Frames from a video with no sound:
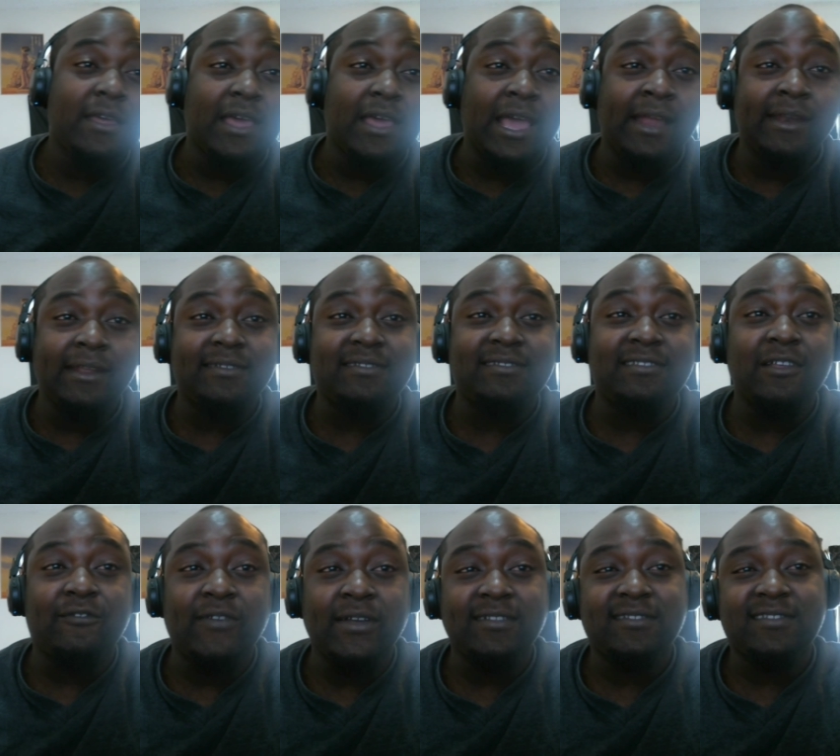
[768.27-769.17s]
in its
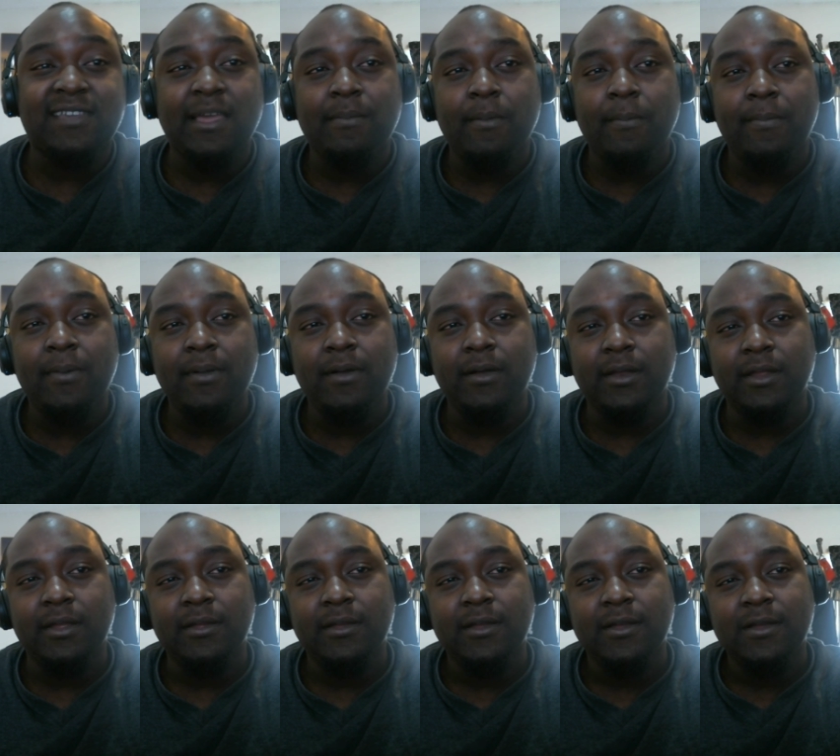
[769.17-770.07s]
defense
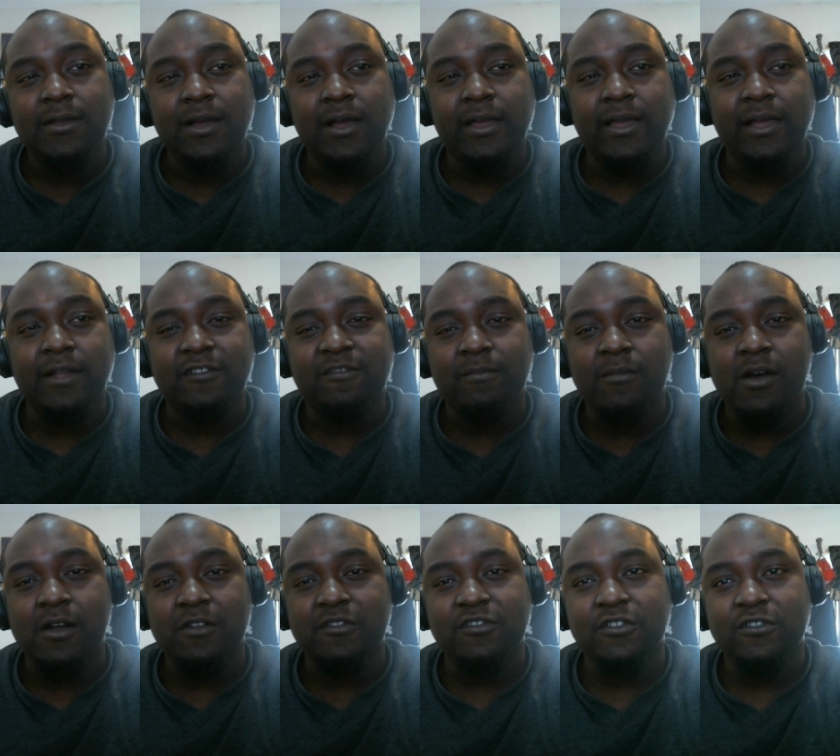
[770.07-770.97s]
capability against
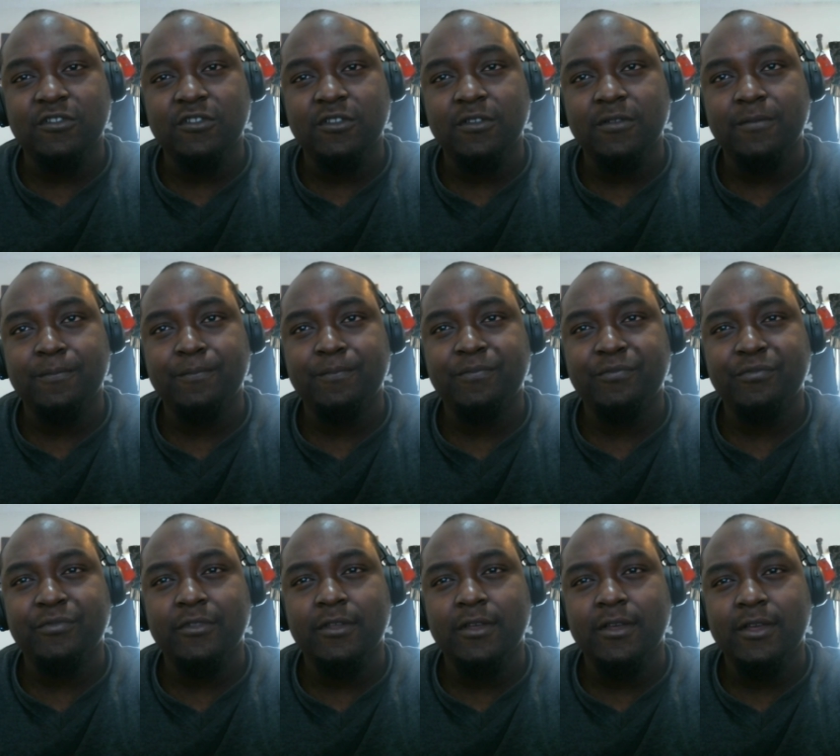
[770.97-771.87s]
monsters.
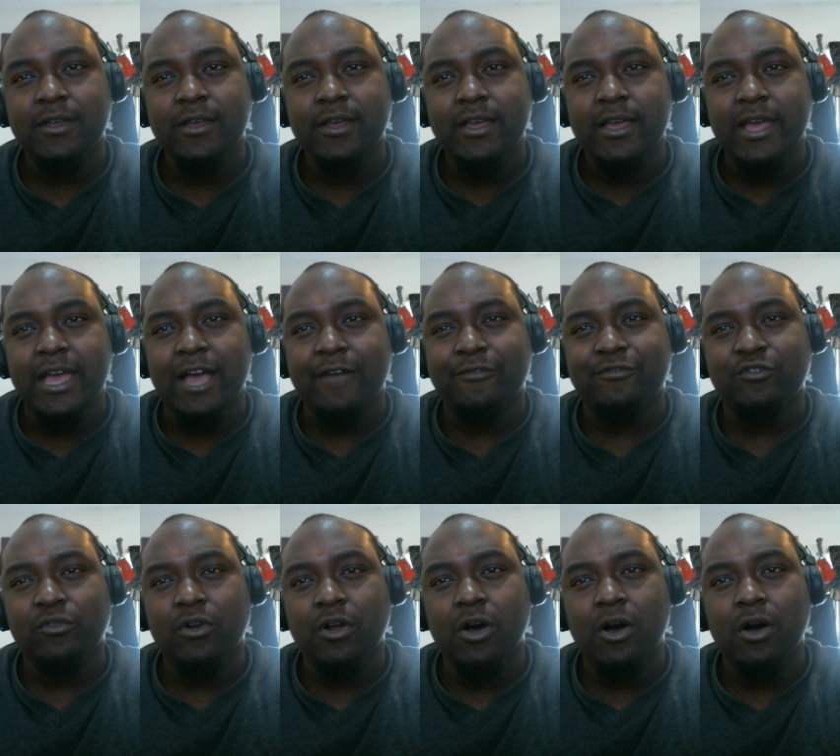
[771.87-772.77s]

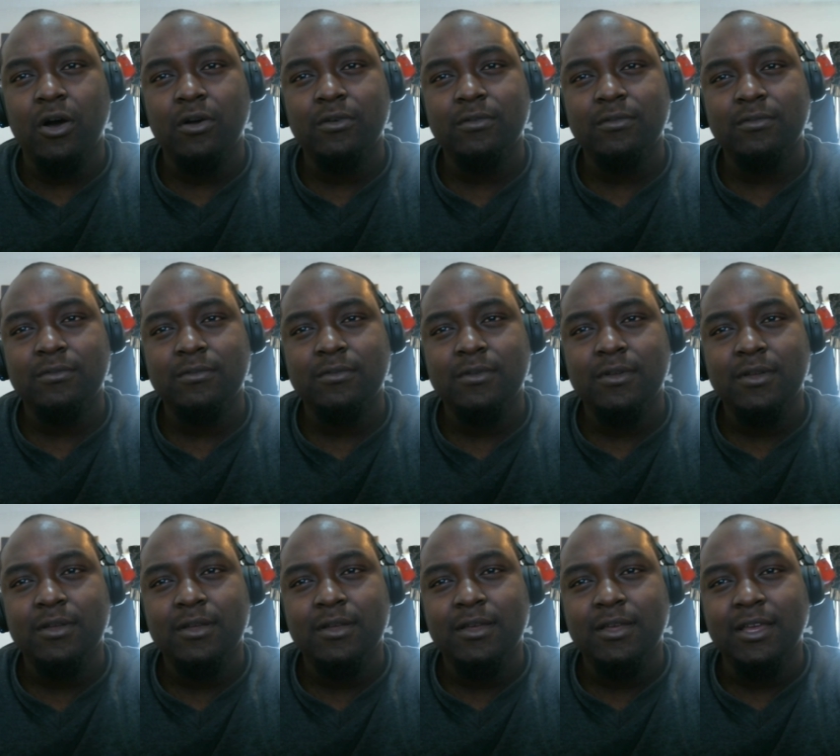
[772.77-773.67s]
After all,
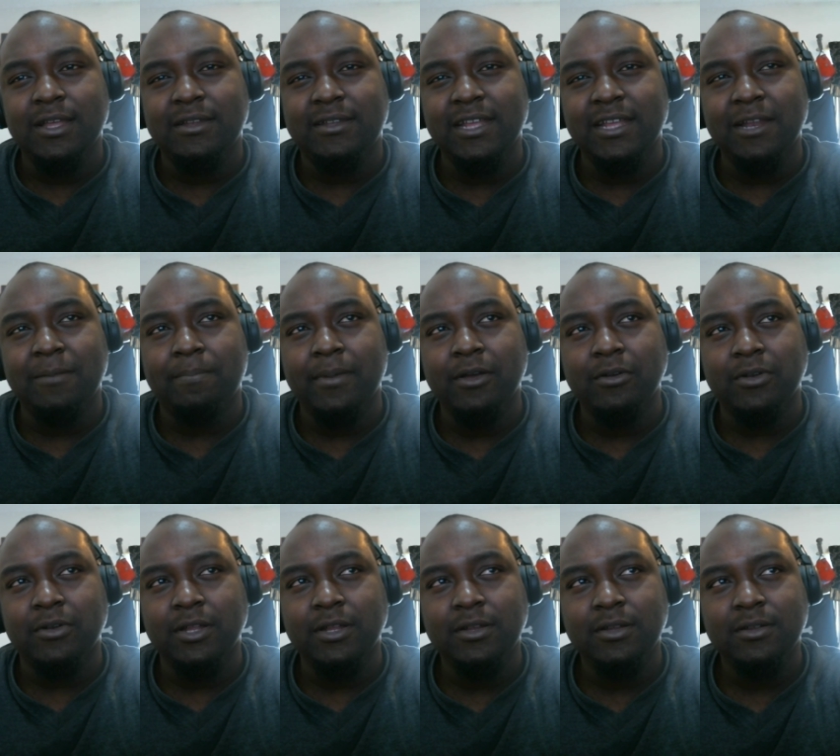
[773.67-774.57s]
he did build
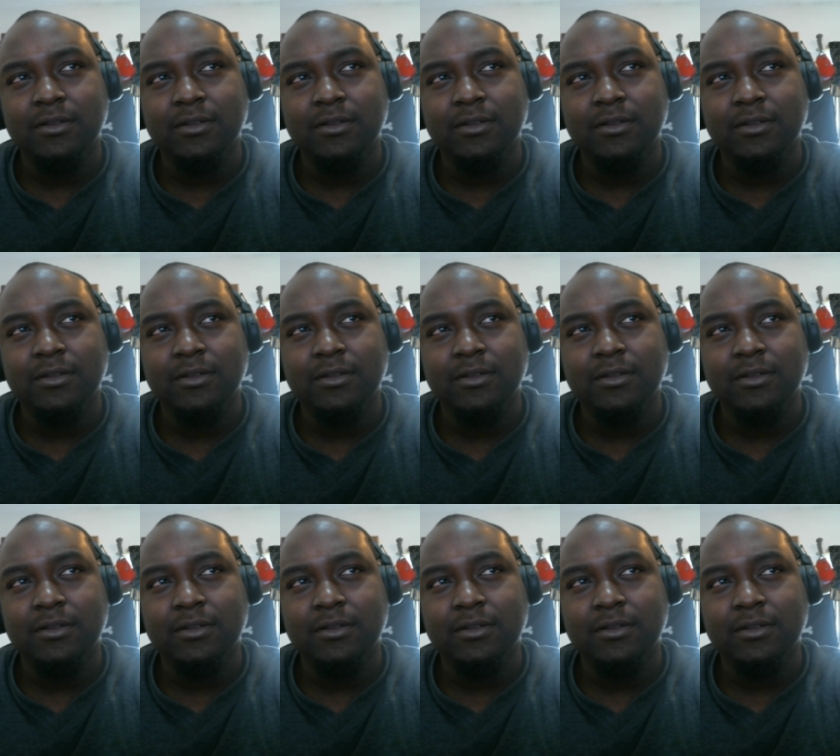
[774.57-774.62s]
it.